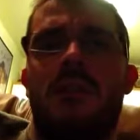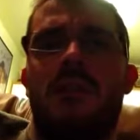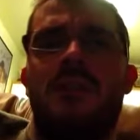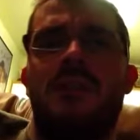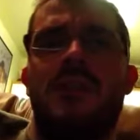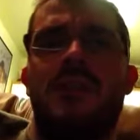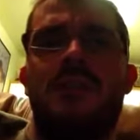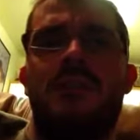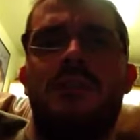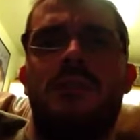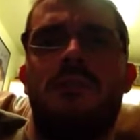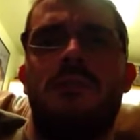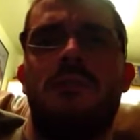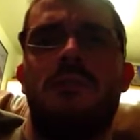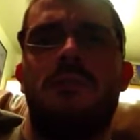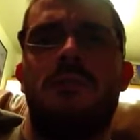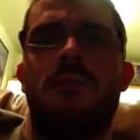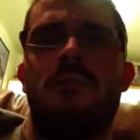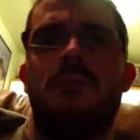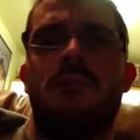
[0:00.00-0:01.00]

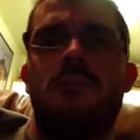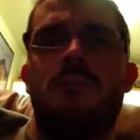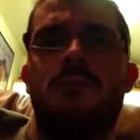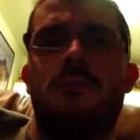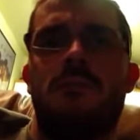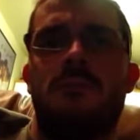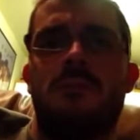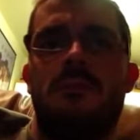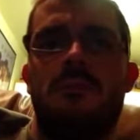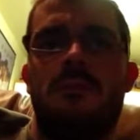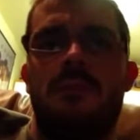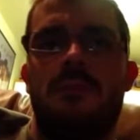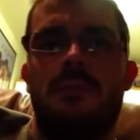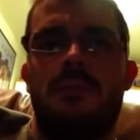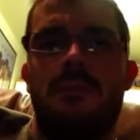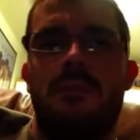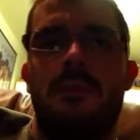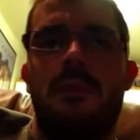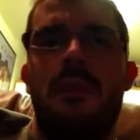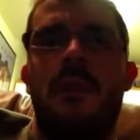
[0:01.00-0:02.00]
attention
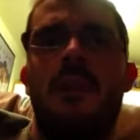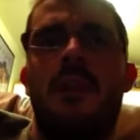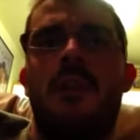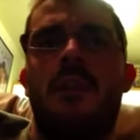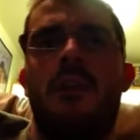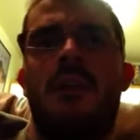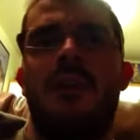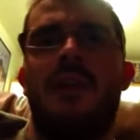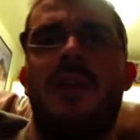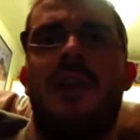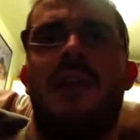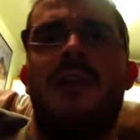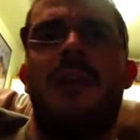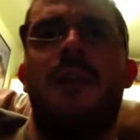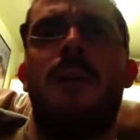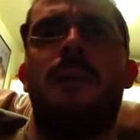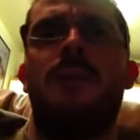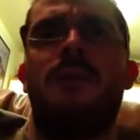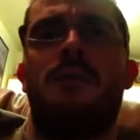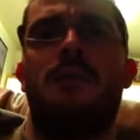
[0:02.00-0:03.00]
that I had
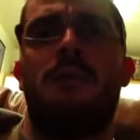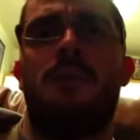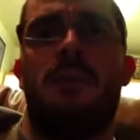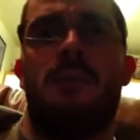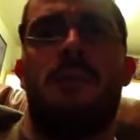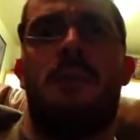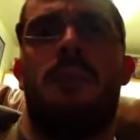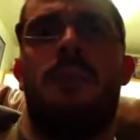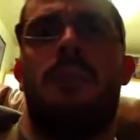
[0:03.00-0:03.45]
hoped it would.